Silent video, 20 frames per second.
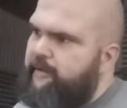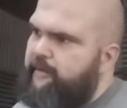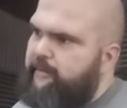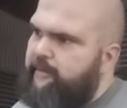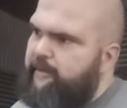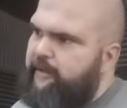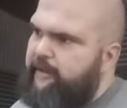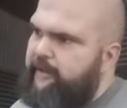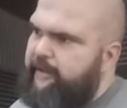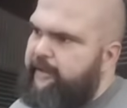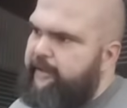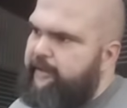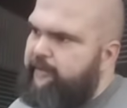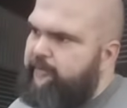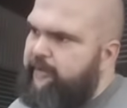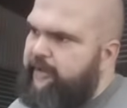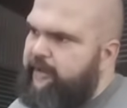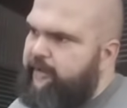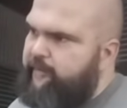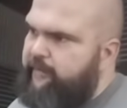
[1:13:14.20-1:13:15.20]
Then again,
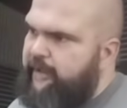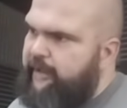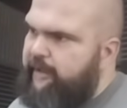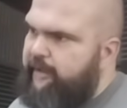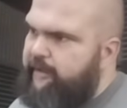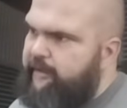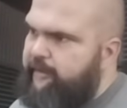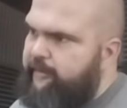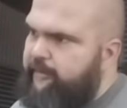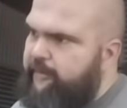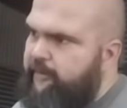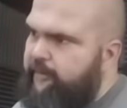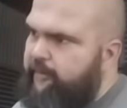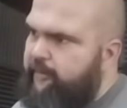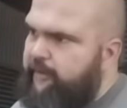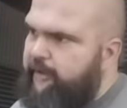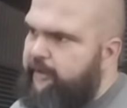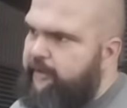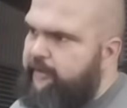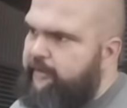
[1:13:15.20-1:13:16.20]
we could make it up to the
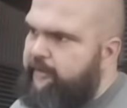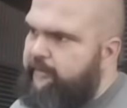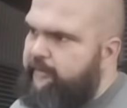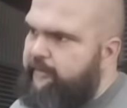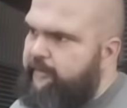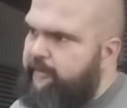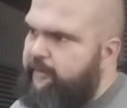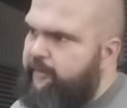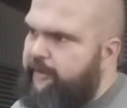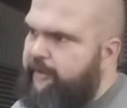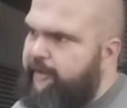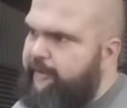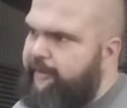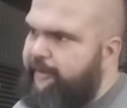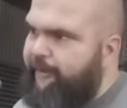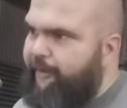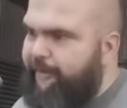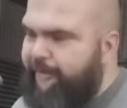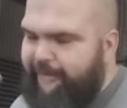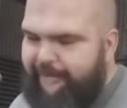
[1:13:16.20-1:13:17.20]
player.
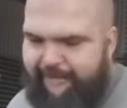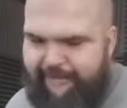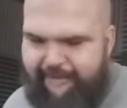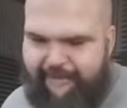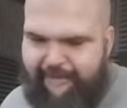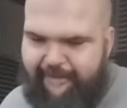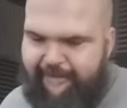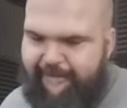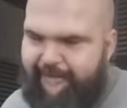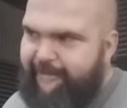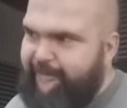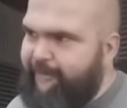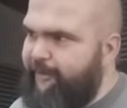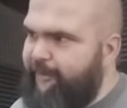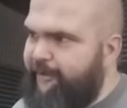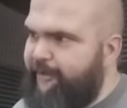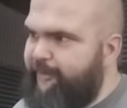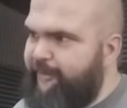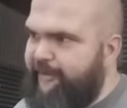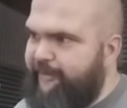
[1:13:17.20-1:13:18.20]
Let the
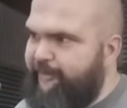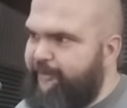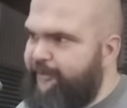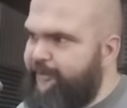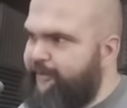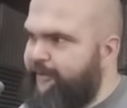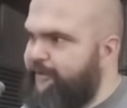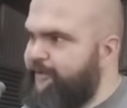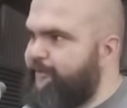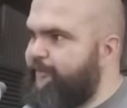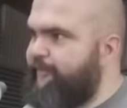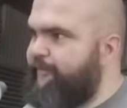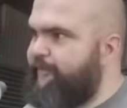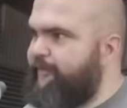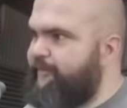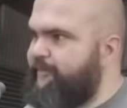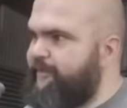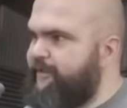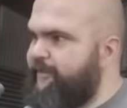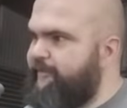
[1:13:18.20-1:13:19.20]
player be responsible for
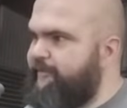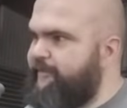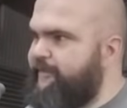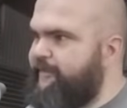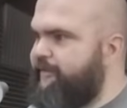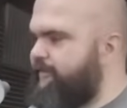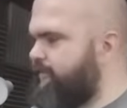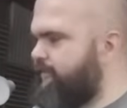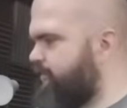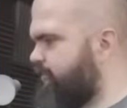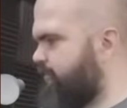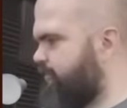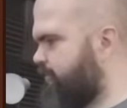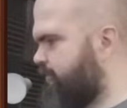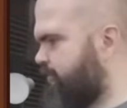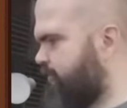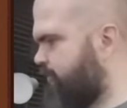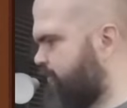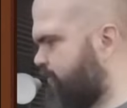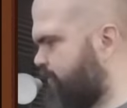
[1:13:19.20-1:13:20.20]
themselves.
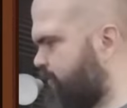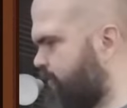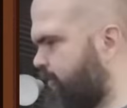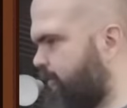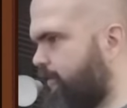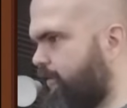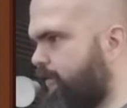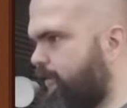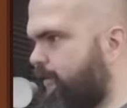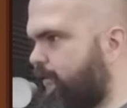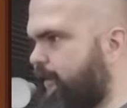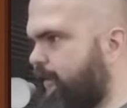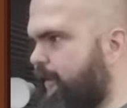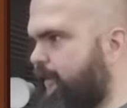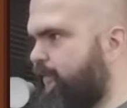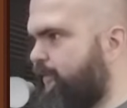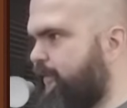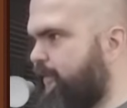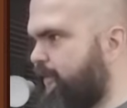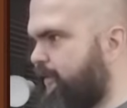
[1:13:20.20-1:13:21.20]
Okay,
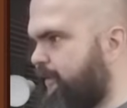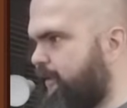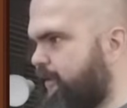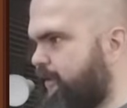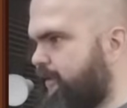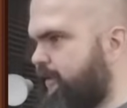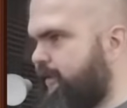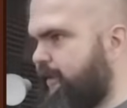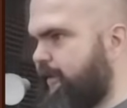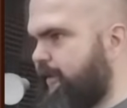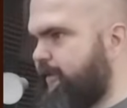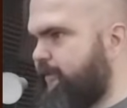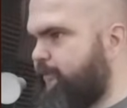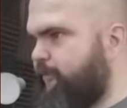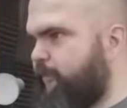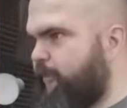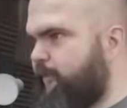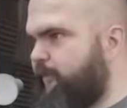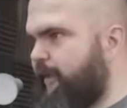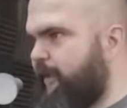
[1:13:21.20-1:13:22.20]
so it's looking like
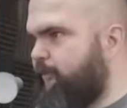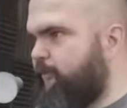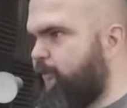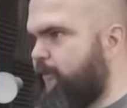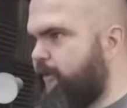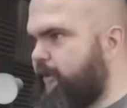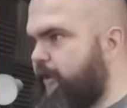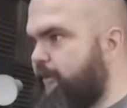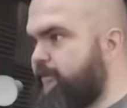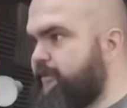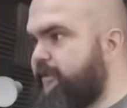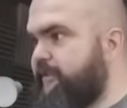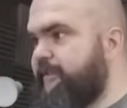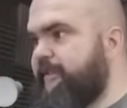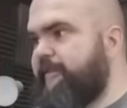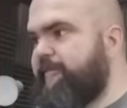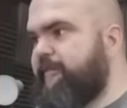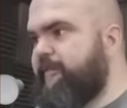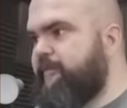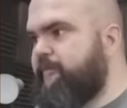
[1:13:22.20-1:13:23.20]
1x1 objects,
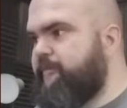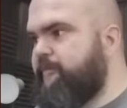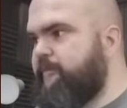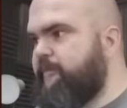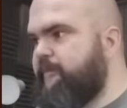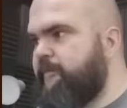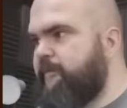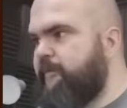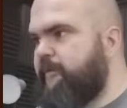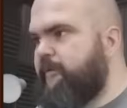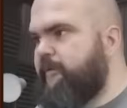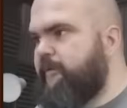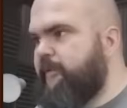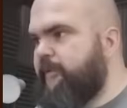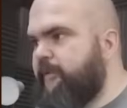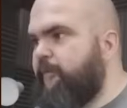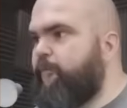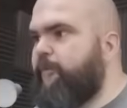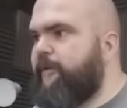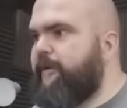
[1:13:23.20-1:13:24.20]
even so
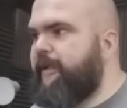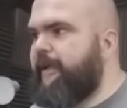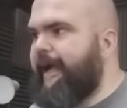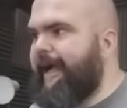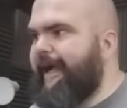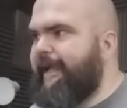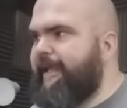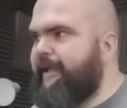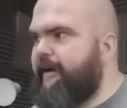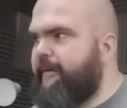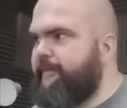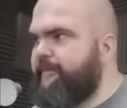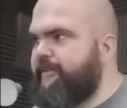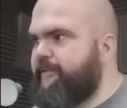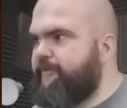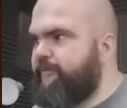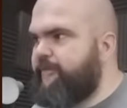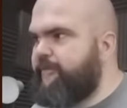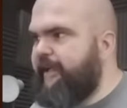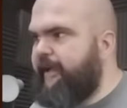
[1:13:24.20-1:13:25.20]
one
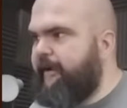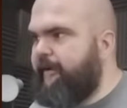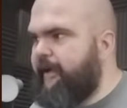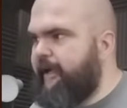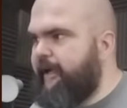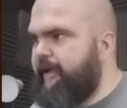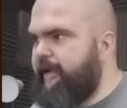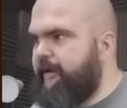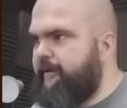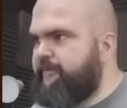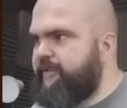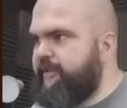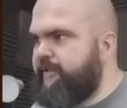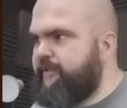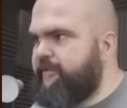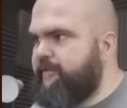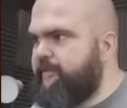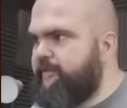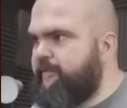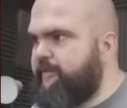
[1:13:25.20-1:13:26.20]
tile high
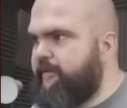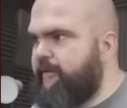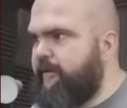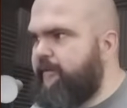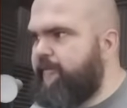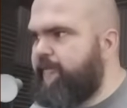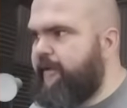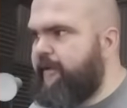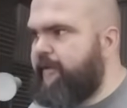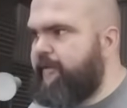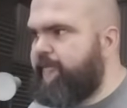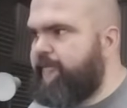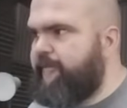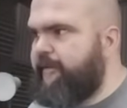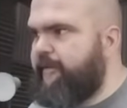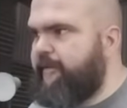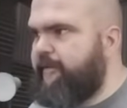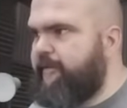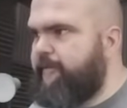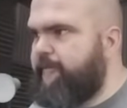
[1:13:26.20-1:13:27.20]
objects are fine to
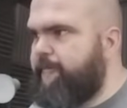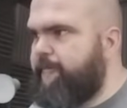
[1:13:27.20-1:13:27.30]
fit.